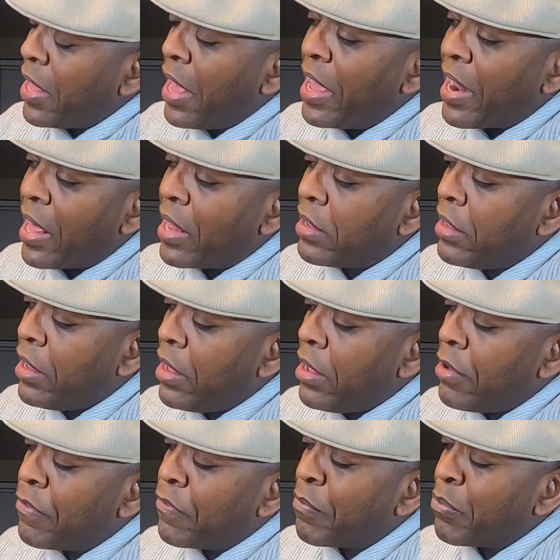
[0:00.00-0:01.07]
And I
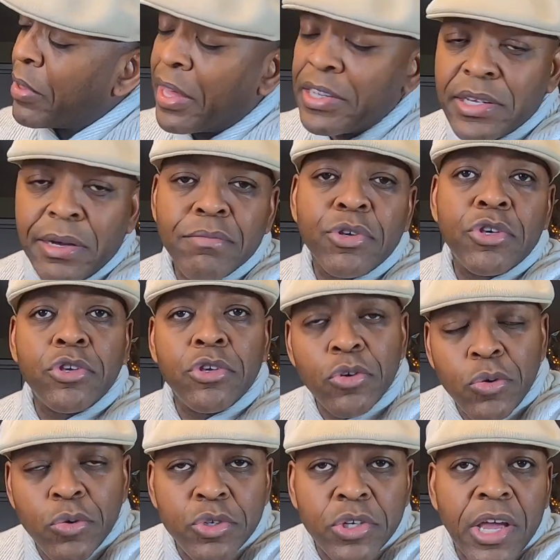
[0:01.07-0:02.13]
love, because I'm a
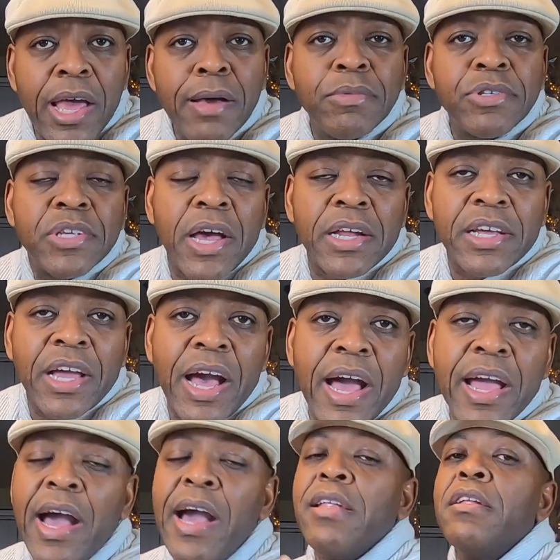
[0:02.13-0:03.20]
huge Amazon
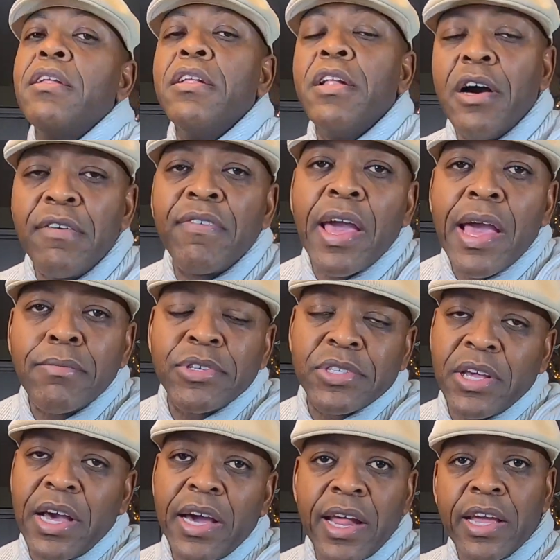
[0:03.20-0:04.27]
guy, I love
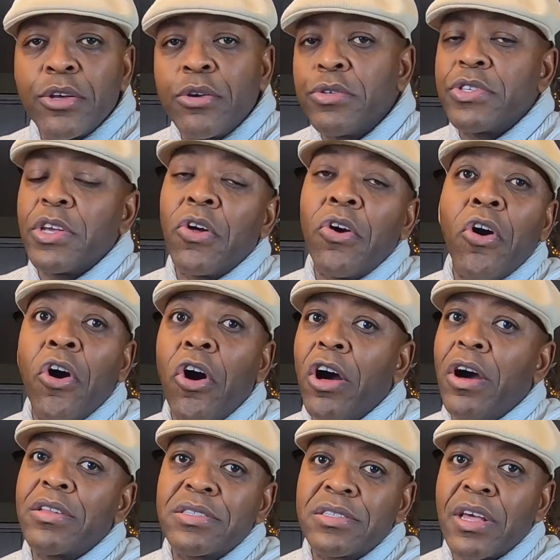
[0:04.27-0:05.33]
Amazon. I use it
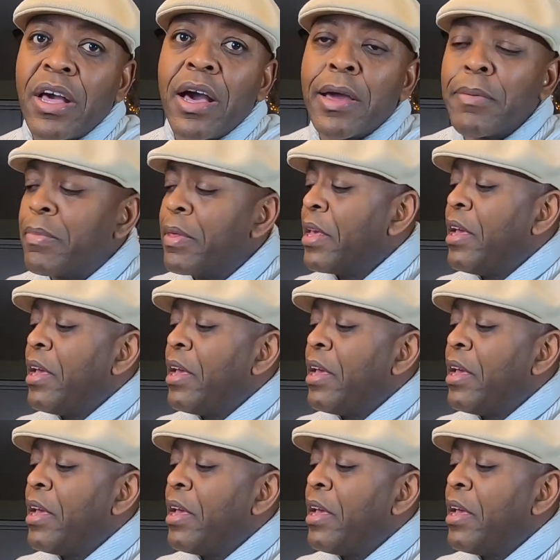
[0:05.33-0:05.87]
all the time.